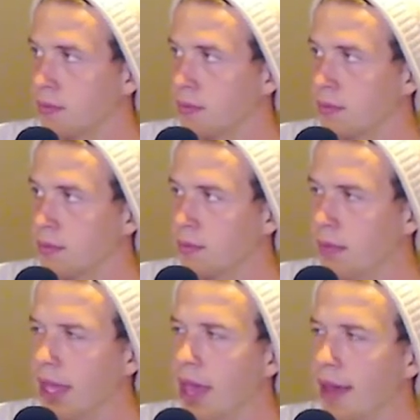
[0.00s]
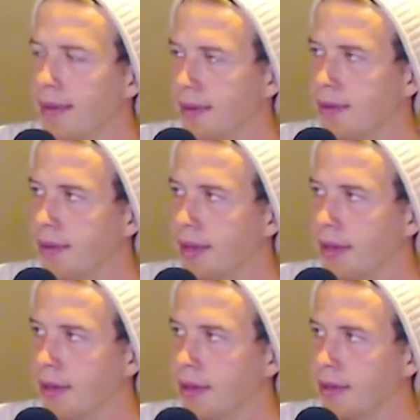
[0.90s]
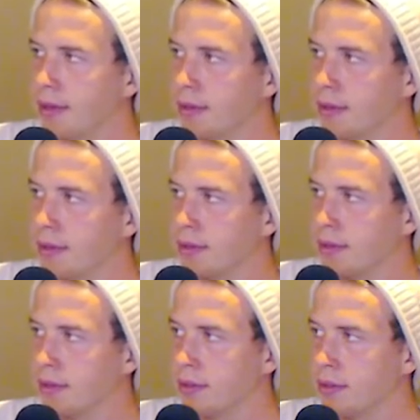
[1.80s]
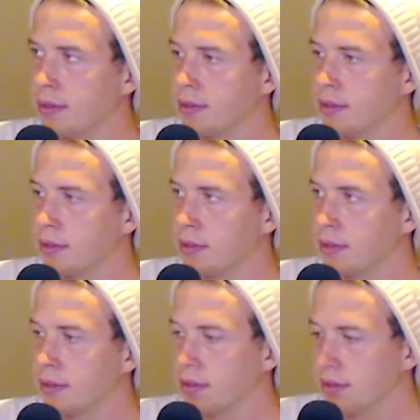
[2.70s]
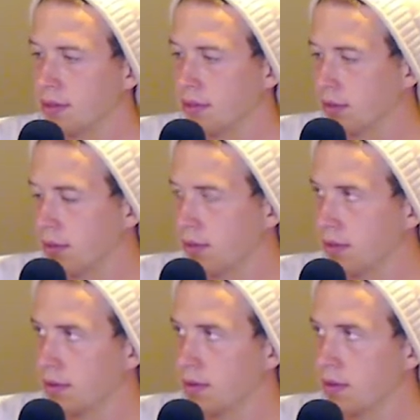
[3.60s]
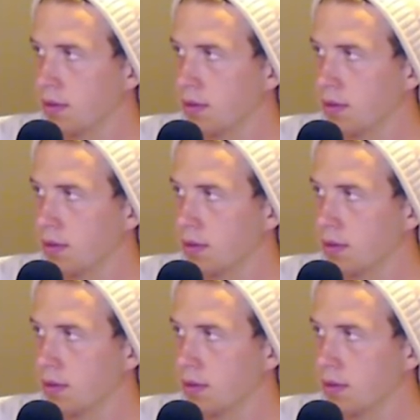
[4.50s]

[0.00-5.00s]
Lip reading: This person isn't speaking.